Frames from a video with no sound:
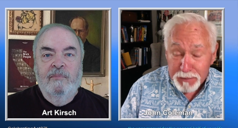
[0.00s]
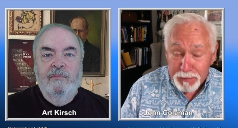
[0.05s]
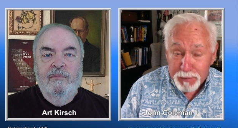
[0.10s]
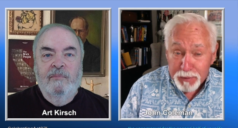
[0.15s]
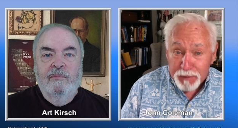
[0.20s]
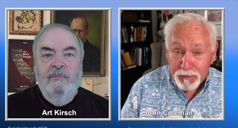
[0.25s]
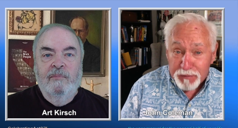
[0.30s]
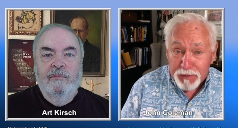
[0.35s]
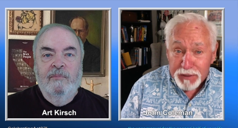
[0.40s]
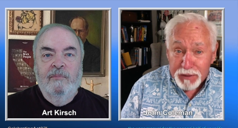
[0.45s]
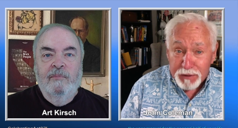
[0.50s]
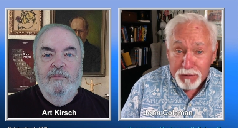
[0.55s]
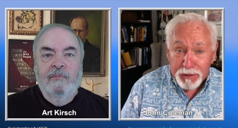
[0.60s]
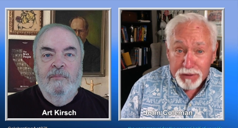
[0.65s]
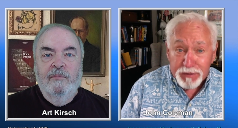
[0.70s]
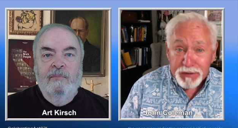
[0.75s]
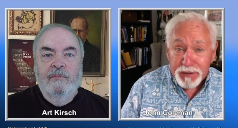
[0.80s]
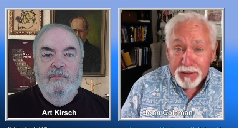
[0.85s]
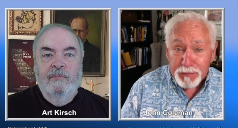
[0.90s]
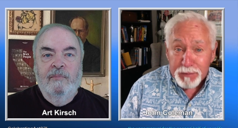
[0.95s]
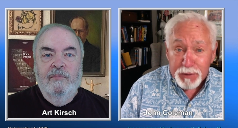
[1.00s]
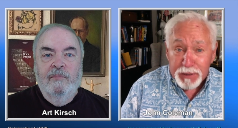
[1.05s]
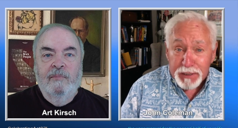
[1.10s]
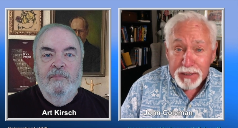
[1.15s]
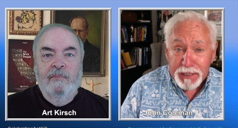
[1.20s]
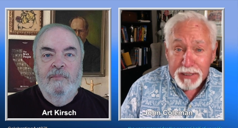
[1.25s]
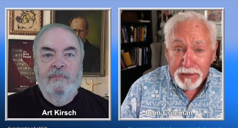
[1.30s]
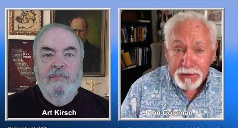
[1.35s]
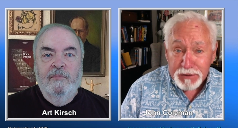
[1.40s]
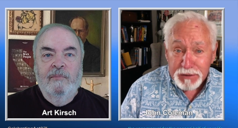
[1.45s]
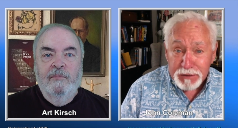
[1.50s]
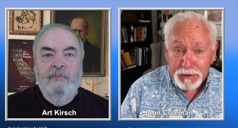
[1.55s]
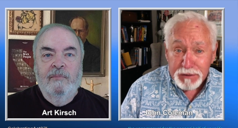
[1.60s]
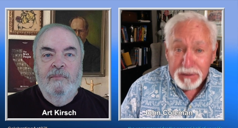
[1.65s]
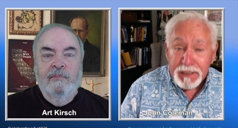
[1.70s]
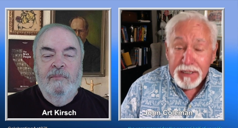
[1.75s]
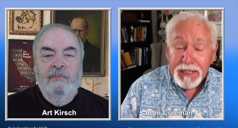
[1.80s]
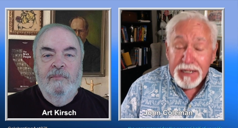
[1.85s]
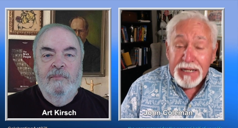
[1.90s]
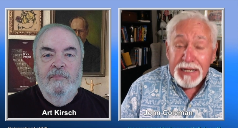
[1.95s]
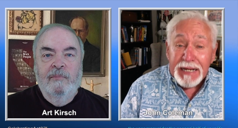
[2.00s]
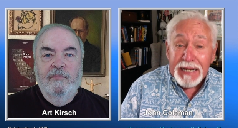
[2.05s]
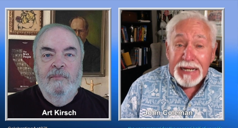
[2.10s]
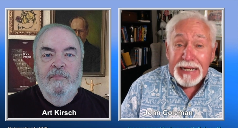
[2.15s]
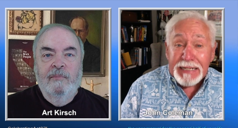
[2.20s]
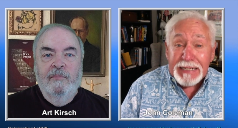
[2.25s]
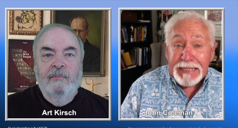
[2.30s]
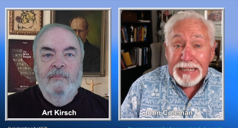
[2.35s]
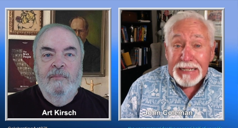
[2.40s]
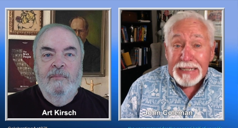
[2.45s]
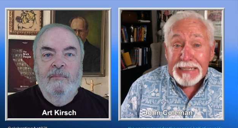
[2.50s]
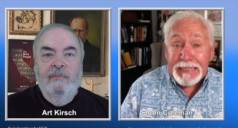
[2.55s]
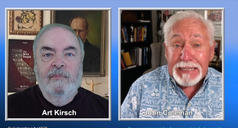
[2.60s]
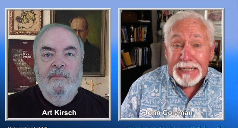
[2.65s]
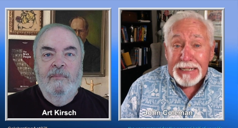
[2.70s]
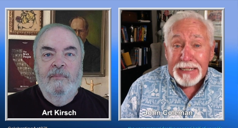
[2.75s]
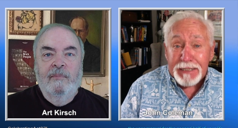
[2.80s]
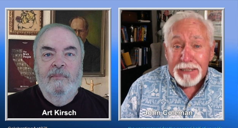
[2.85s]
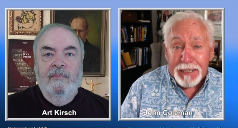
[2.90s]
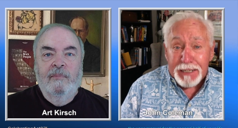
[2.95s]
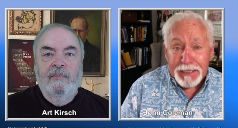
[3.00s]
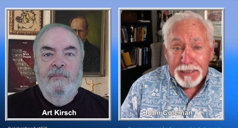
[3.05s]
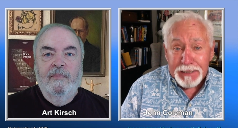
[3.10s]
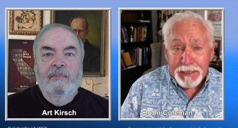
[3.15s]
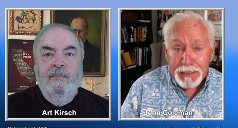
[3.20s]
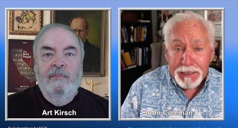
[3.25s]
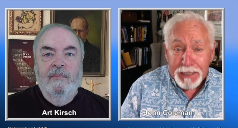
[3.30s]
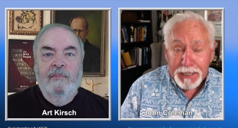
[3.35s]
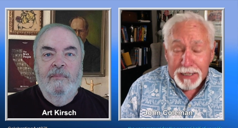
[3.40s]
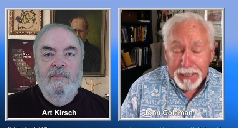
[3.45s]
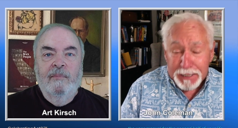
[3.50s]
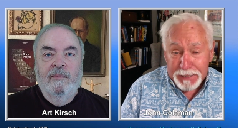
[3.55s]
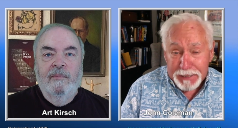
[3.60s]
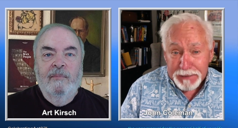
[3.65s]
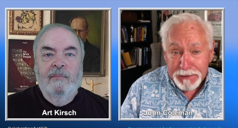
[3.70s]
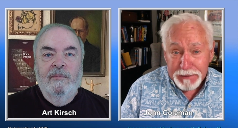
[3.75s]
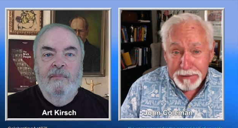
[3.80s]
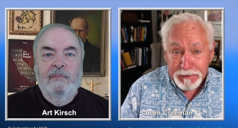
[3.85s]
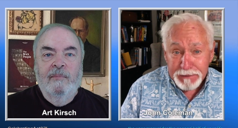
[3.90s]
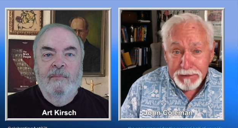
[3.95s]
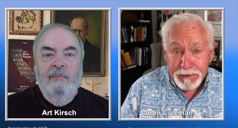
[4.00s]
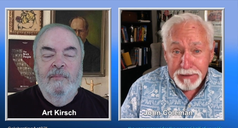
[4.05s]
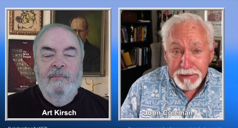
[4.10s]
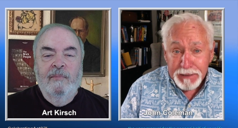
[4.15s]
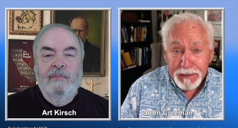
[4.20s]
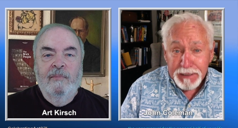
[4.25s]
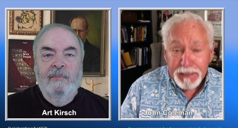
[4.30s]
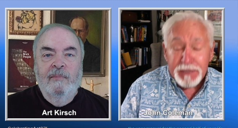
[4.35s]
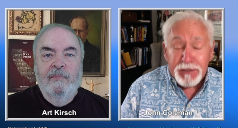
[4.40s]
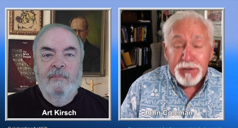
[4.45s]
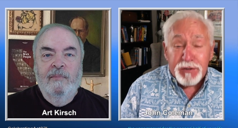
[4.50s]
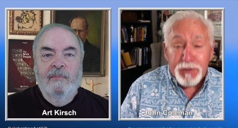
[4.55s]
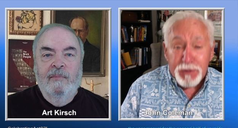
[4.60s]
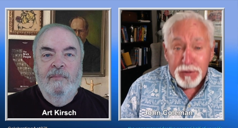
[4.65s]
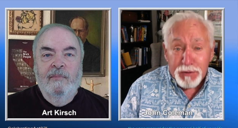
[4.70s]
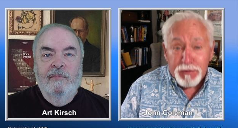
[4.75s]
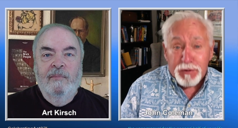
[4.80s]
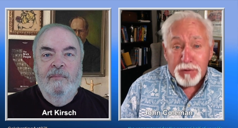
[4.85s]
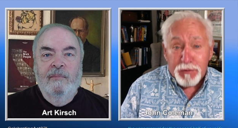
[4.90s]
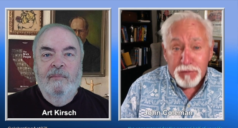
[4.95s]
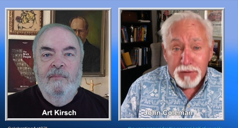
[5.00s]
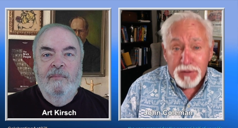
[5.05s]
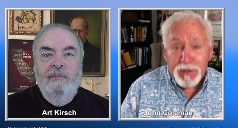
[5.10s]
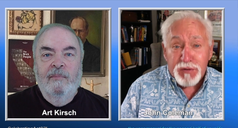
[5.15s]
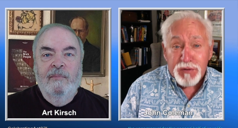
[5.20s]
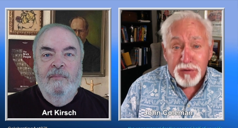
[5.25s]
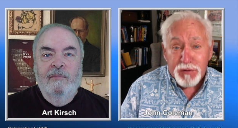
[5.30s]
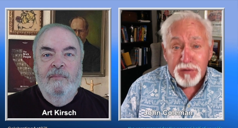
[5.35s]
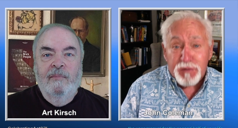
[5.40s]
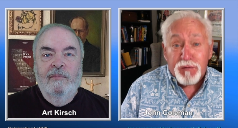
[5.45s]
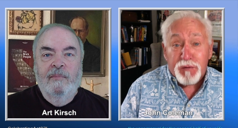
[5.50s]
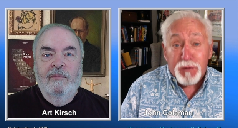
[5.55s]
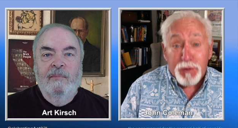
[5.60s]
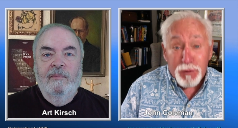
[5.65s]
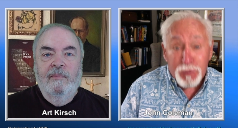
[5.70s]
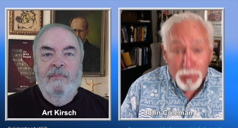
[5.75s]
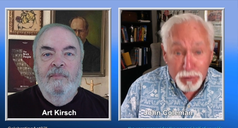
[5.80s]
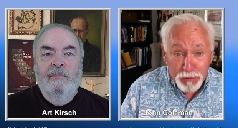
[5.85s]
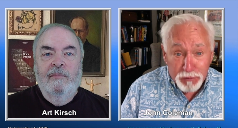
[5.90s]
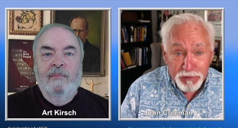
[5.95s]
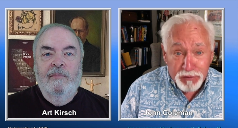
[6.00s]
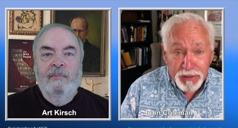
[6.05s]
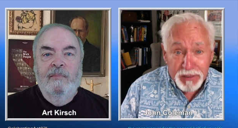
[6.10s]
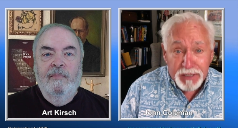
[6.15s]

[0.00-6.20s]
Speaker 1: 10 part video on celebrating Act Two, and then get online and do your own research for your